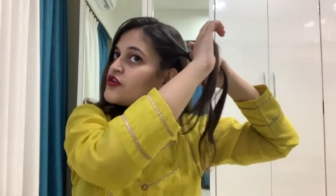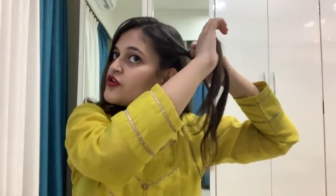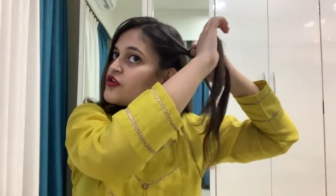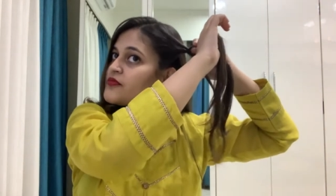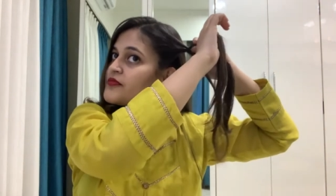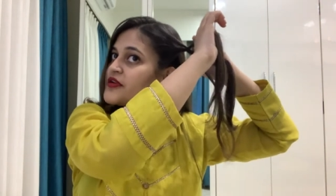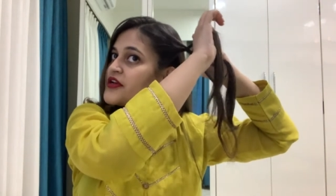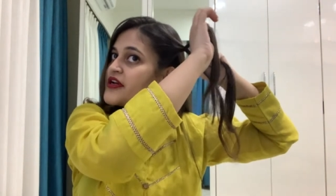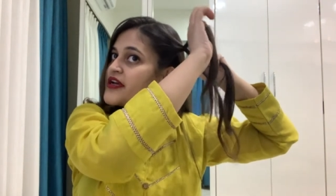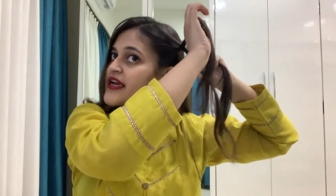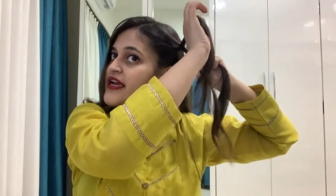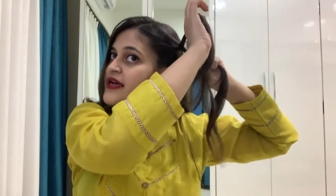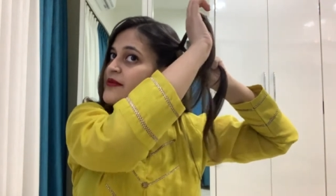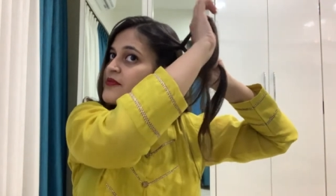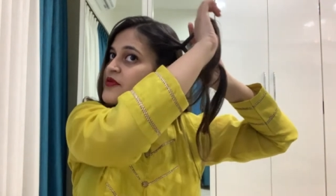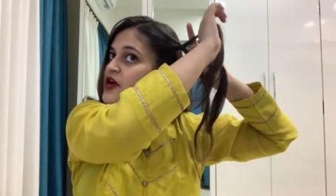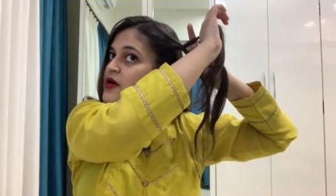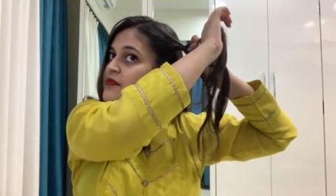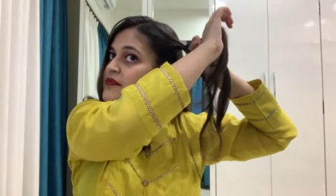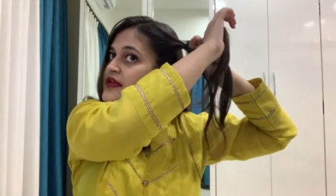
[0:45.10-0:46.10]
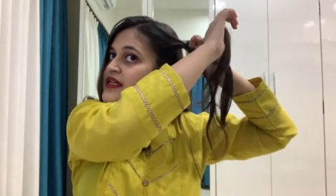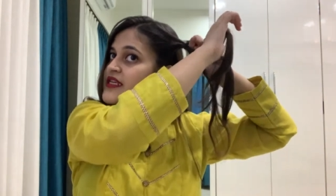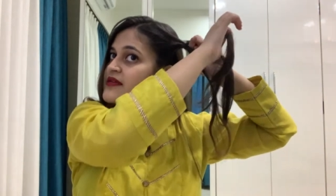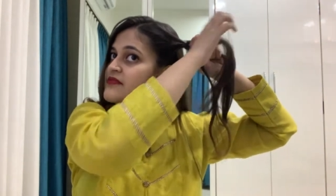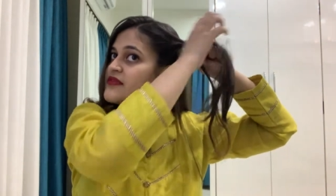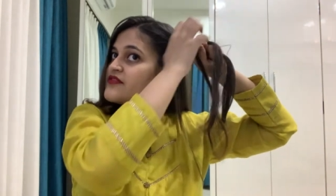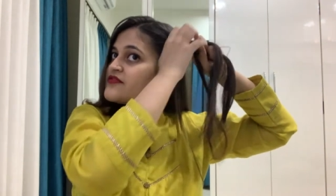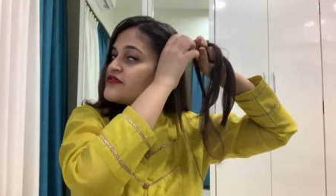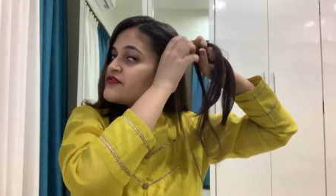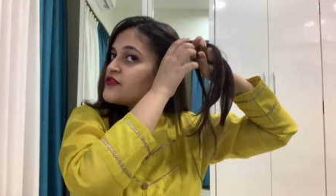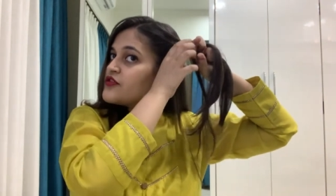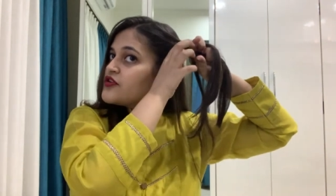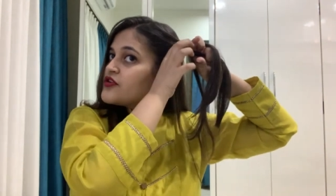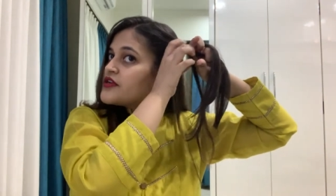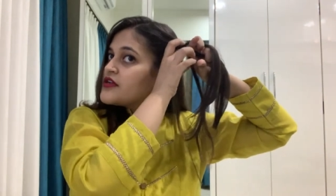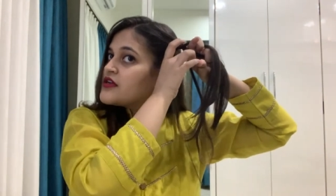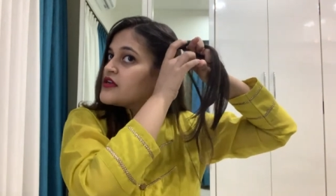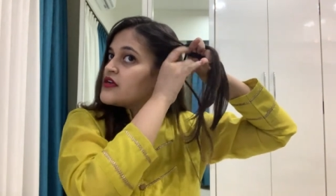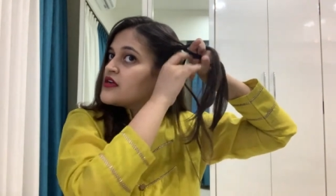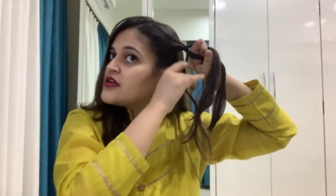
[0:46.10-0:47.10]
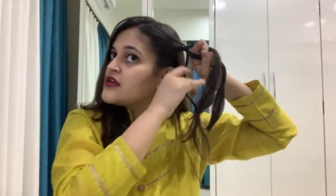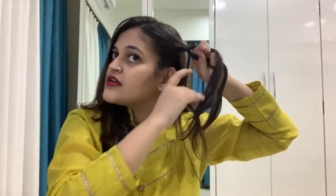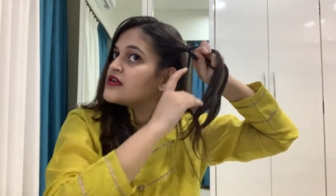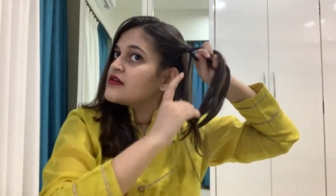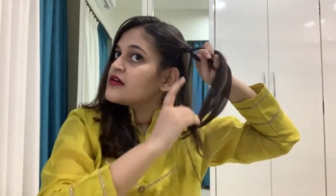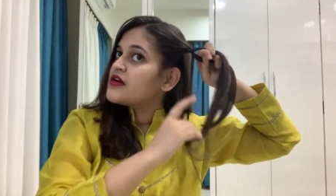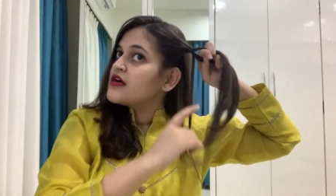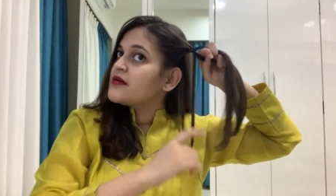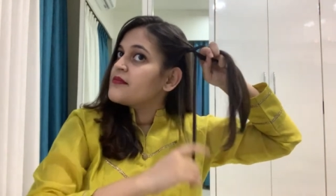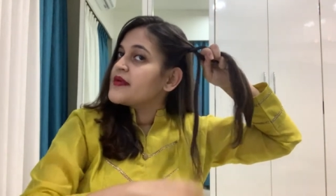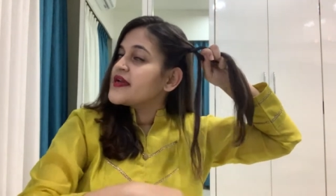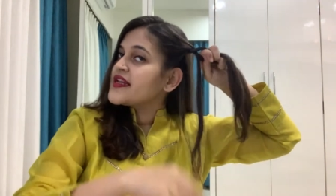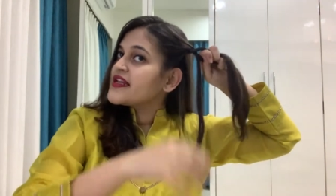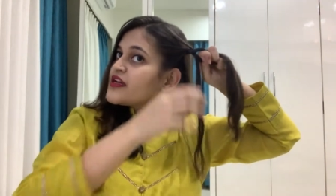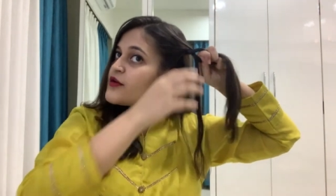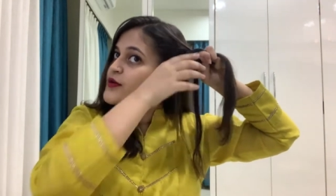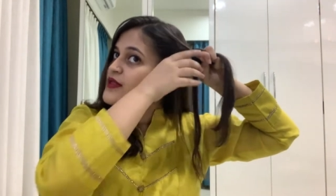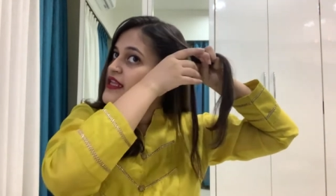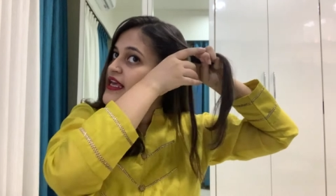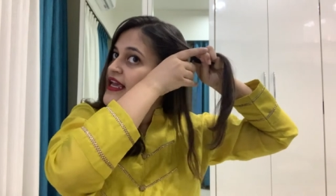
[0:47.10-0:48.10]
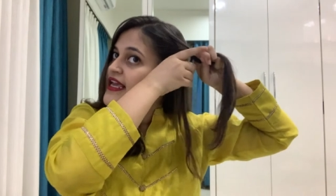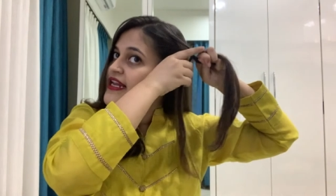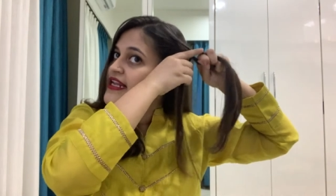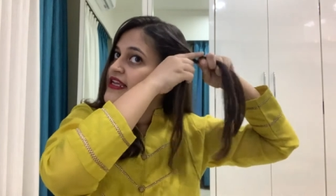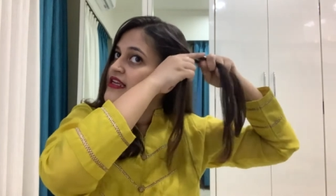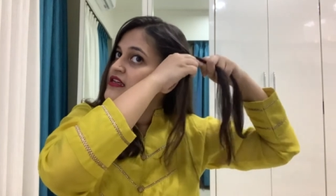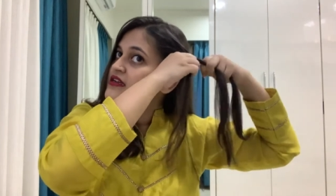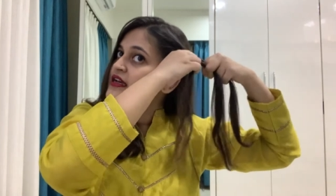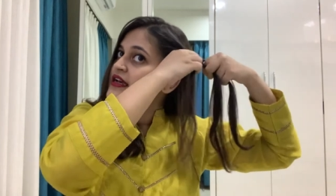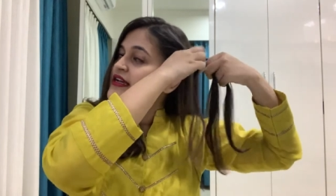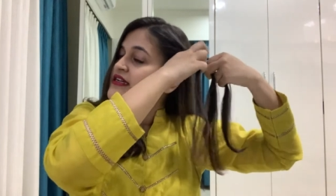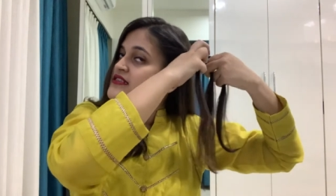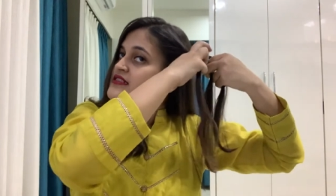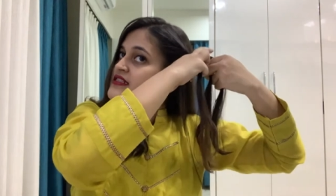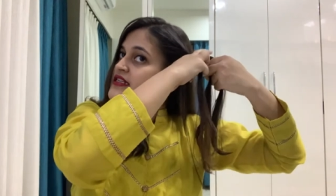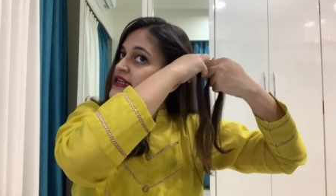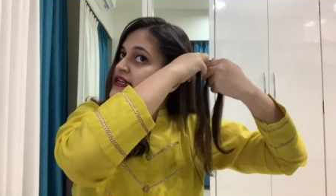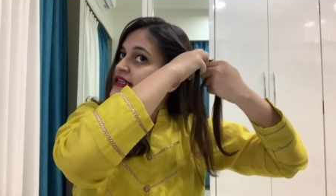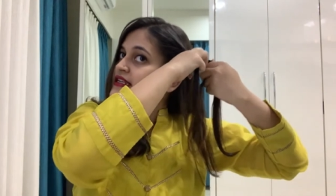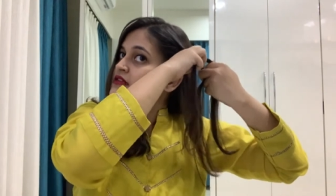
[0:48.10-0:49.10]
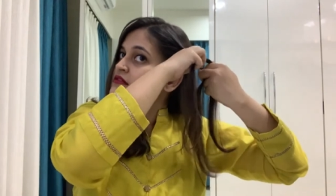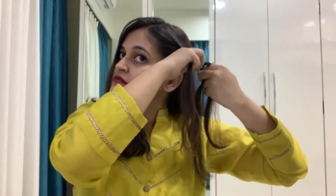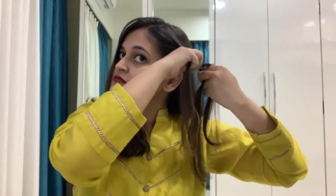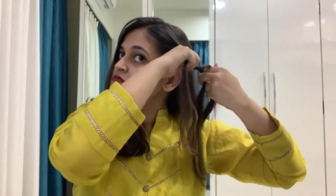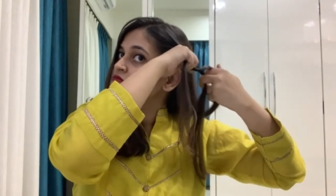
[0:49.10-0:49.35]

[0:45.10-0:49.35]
combed your hair properly before uh, beginning with any hairstyle.